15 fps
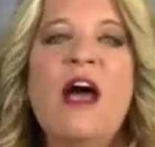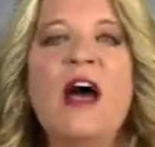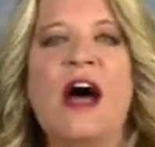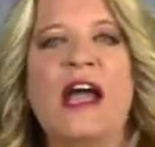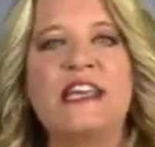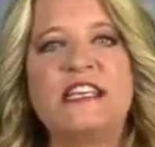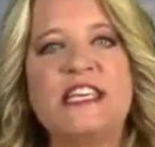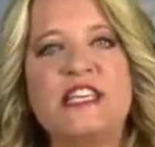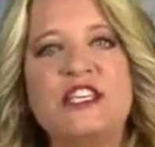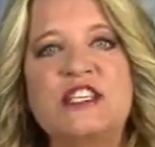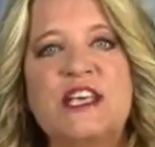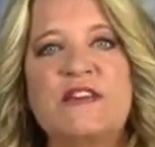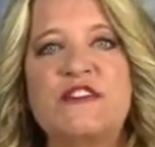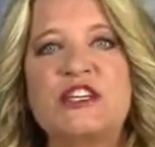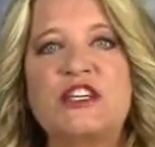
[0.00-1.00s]
I teach
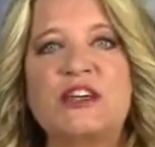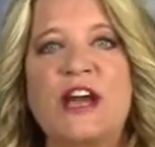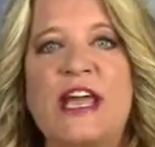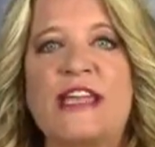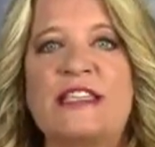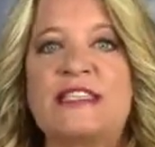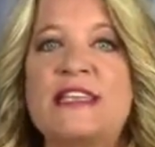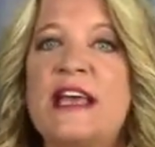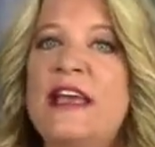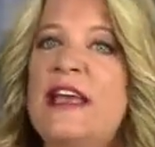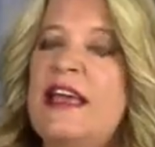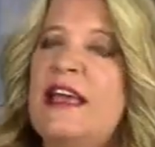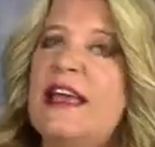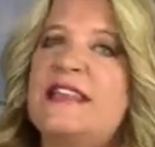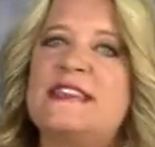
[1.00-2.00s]
7 traits.
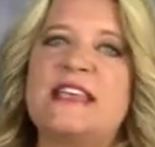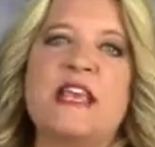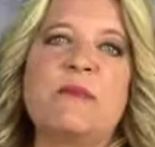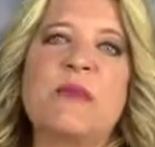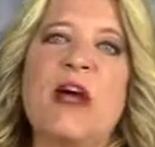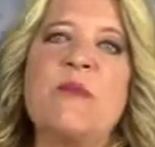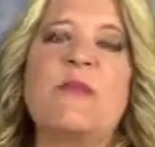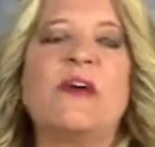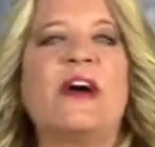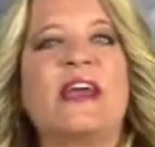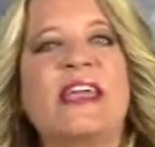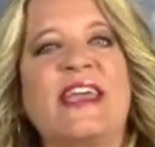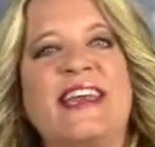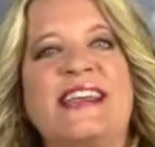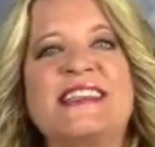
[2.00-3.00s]
It's in my
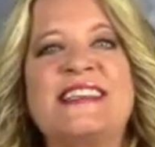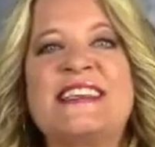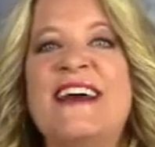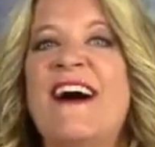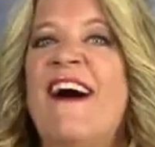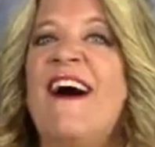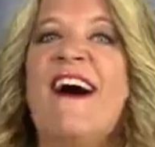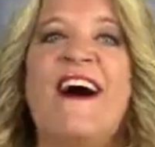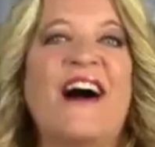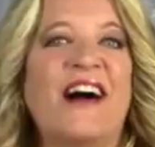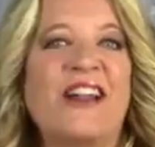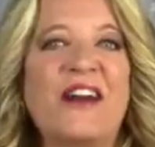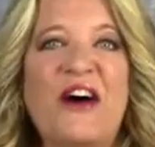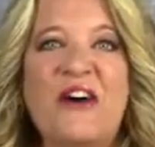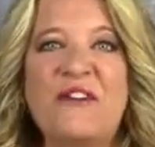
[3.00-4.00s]
book, it's
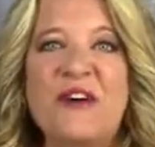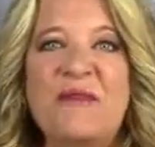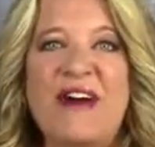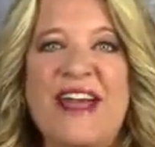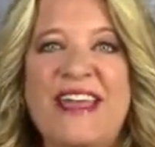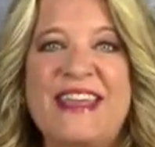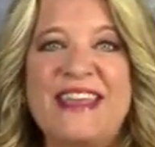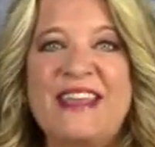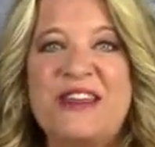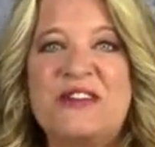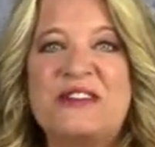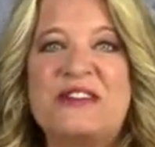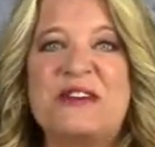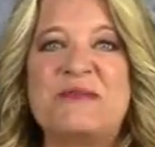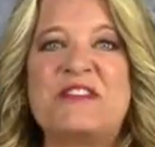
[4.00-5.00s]
all over my
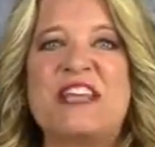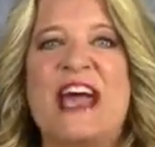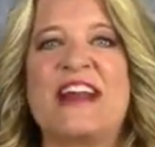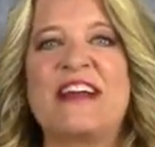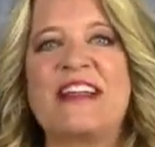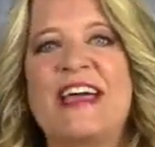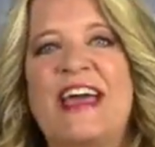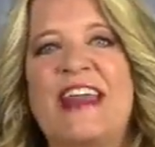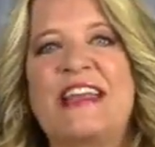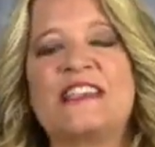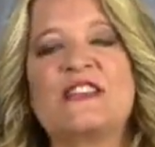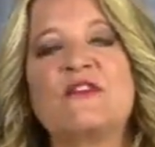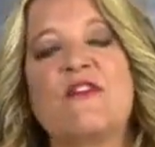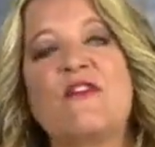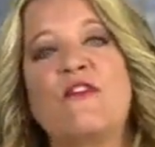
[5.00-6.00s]
YouTube channel, and
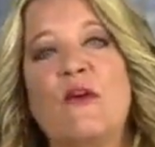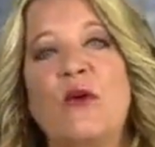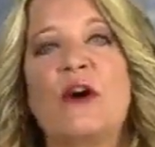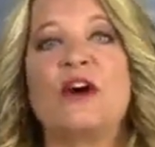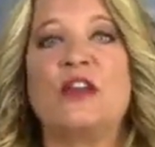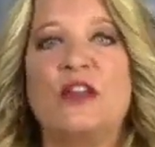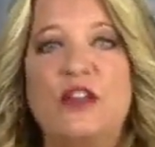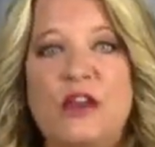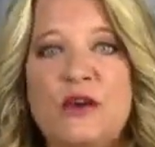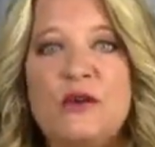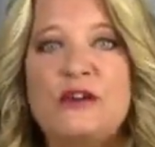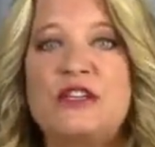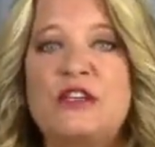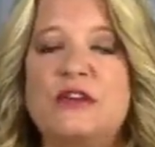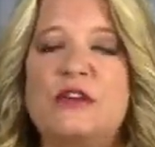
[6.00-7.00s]
it's for you
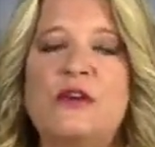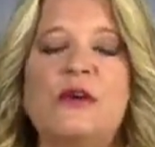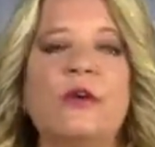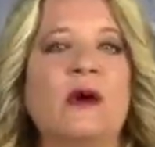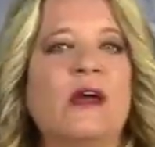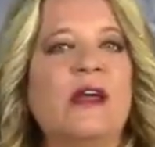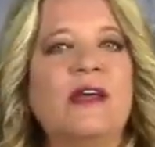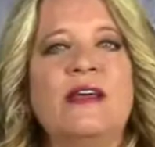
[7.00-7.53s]
to